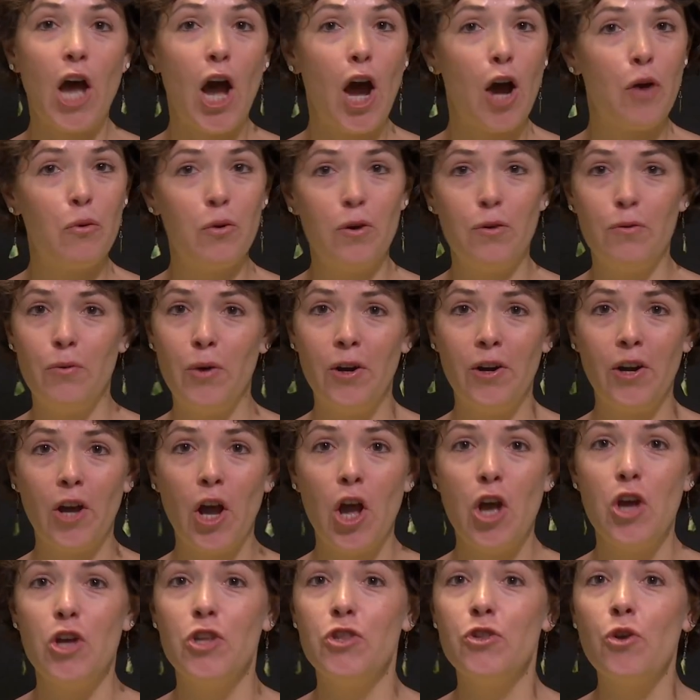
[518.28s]
however,
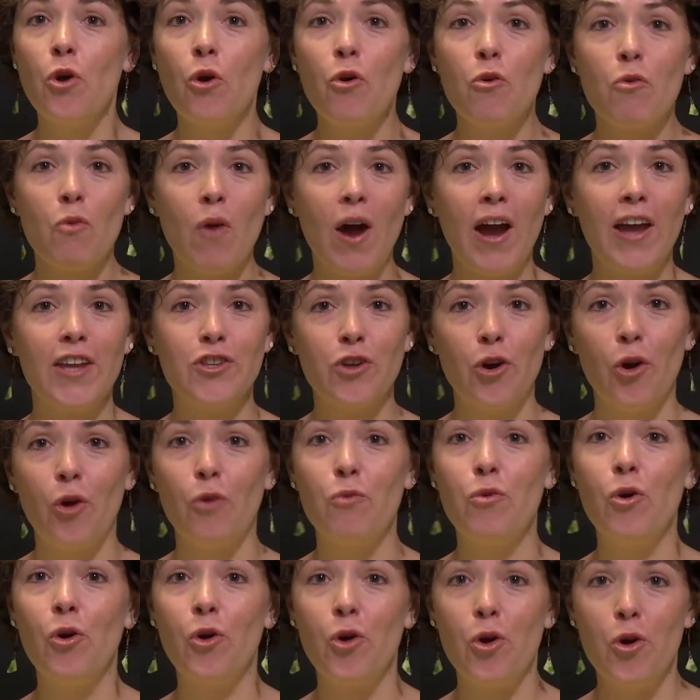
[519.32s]
no right or
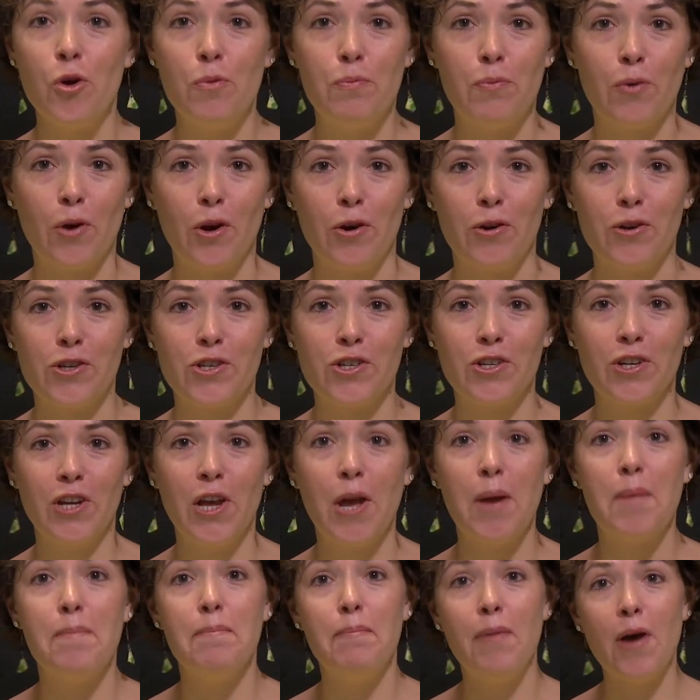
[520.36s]
wrong approach,
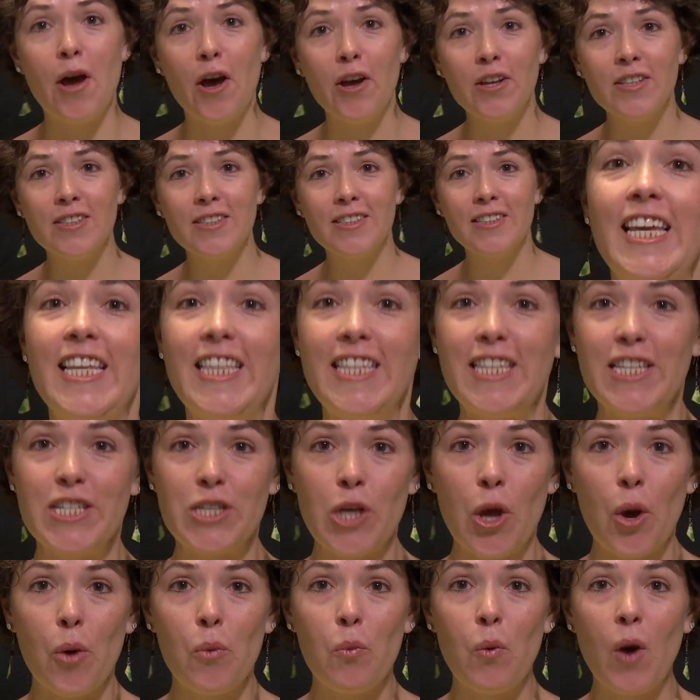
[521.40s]
but it
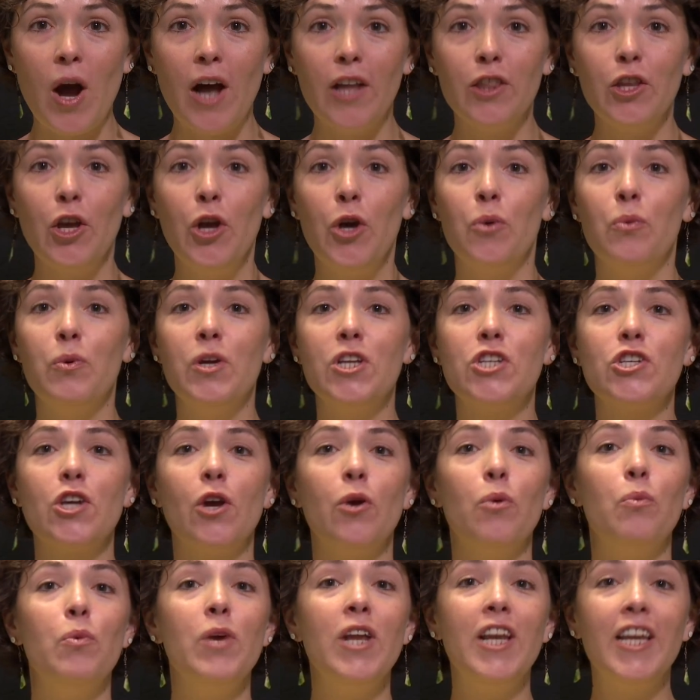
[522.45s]
is one which
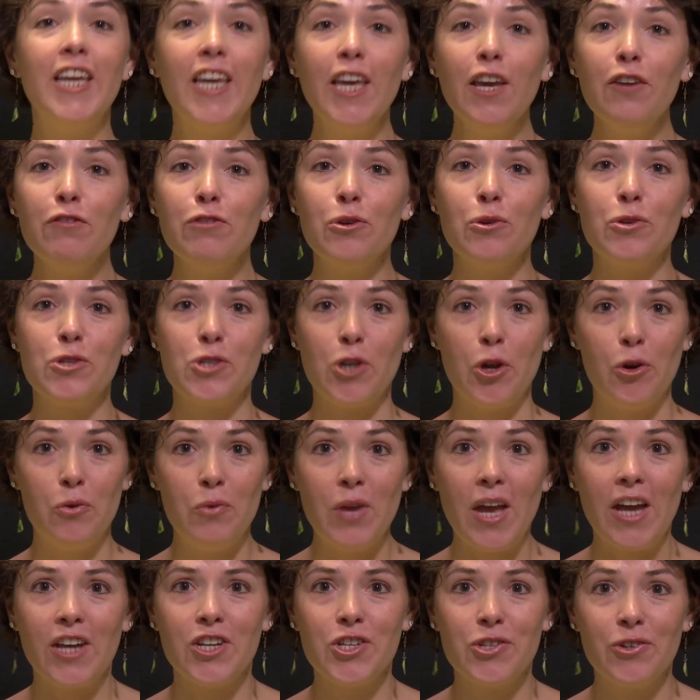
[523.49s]
will give you the
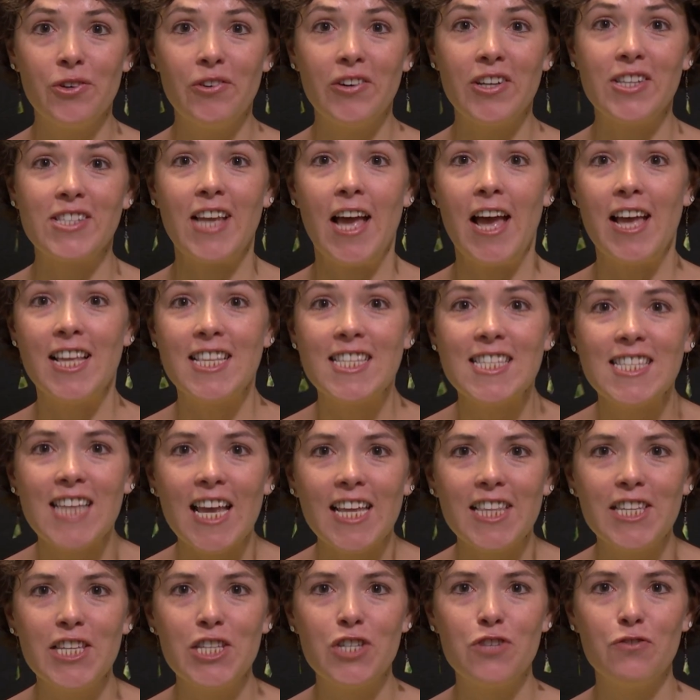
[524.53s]
reassurance and
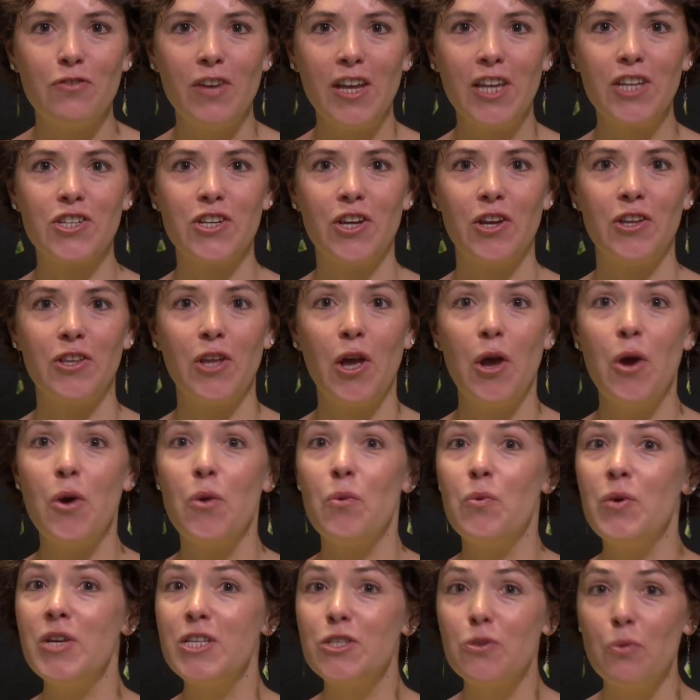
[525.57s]
satisfaction
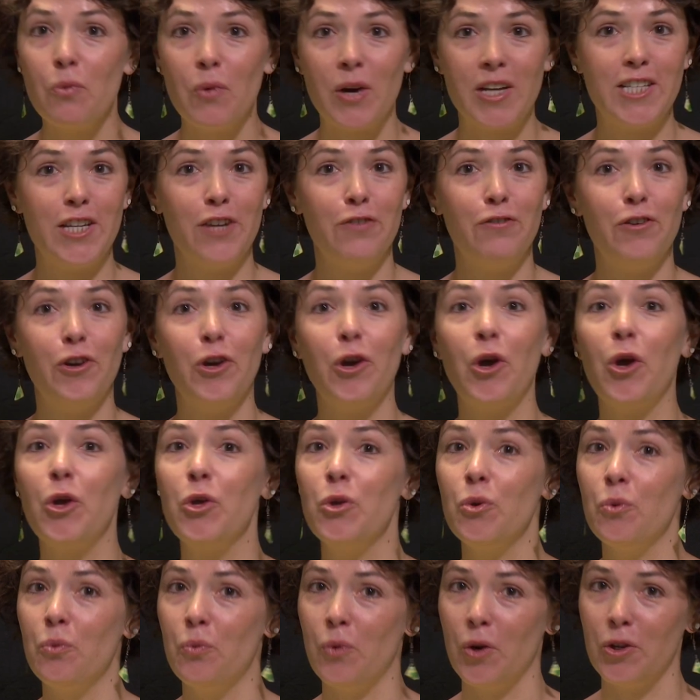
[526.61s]
with whatever
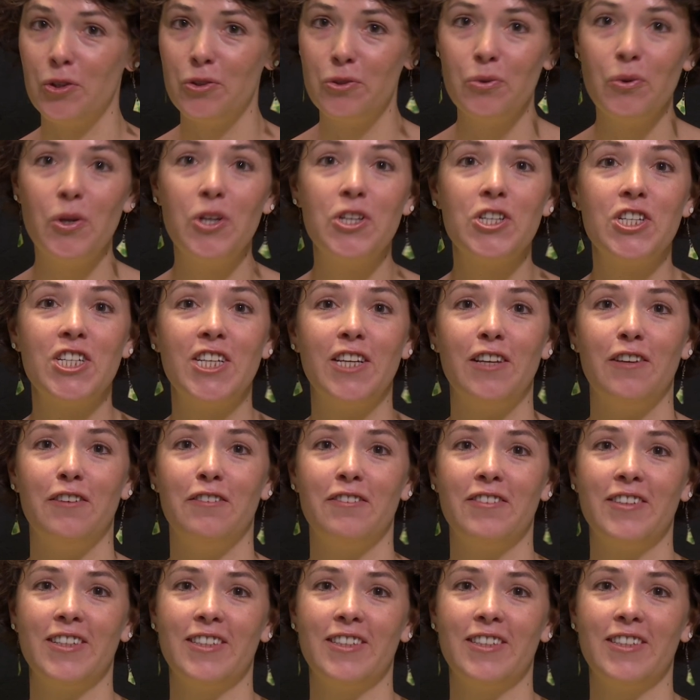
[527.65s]
you want to achieve.